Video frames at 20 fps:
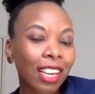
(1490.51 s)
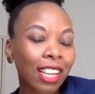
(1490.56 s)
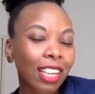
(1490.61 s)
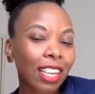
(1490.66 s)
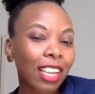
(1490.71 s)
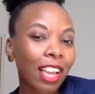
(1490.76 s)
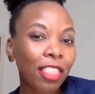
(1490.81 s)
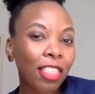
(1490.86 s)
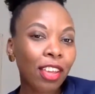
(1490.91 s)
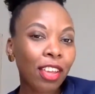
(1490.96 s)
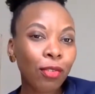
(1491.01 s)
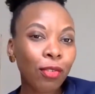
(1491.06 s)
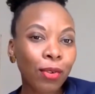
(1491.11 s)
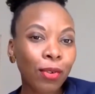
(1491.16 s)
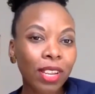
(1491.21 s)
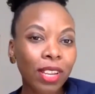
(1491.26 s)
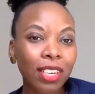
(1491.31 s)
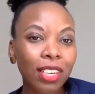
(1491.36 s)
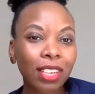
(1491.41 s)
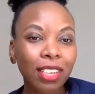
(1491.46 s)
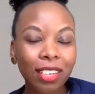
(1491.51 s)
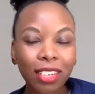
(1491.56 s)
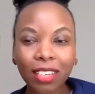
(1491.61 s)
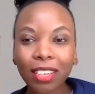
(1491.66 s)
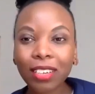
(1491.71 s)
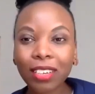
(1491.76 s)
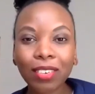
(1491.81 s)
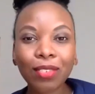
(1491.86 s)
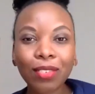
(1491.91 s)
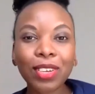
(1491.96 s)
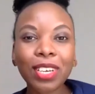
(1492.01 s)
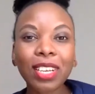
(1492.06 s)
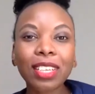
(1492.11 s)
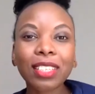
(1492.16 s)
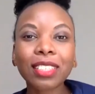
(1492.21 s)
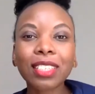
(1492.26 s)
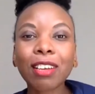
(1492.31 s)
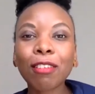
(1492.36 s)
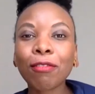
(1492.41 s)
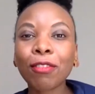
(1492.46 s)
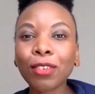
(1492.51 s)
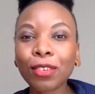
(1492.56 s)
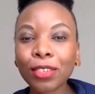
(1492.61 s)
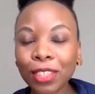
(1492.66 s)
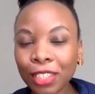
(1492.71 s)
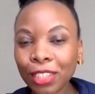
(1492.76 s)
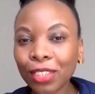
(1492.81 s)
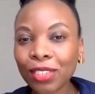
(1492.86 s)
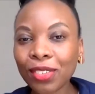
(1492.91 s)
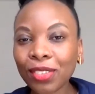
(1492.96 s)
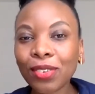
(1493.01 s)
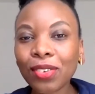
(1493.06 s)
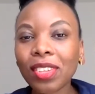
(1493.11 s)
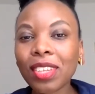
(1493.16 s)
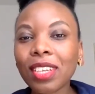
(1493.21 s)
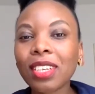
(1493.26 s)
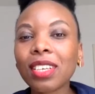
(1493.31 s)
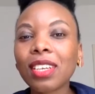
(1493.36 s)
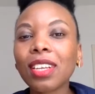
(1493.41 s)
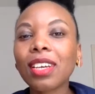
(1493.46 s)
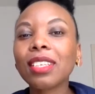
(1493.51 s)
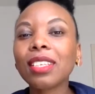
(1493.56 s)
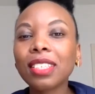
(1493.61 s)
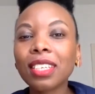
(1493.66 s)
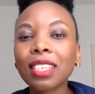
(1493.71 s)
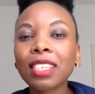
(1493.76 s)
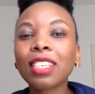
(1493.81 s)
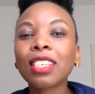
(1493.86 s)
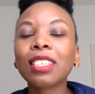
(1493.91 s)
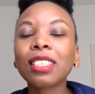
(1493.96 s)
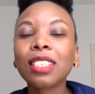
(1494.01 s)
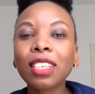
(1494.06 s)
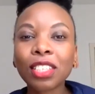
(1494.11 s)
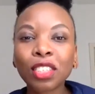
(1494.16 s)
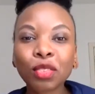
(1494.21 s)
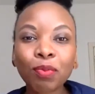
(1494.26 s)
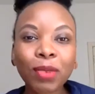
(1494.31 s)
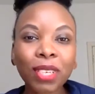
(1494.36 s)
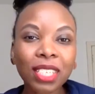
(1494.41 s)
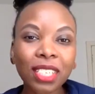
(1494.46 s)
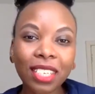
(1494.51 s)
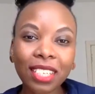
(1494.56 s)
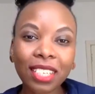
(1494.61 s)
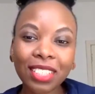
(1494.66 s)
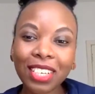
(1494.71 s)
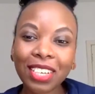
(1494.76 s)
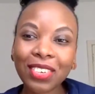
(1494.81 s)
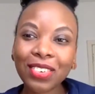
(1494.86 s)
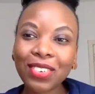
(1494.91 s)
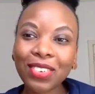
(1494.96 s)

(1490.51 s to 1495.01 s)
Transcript: Like I think when when I have lost you, then the internet gets better. So I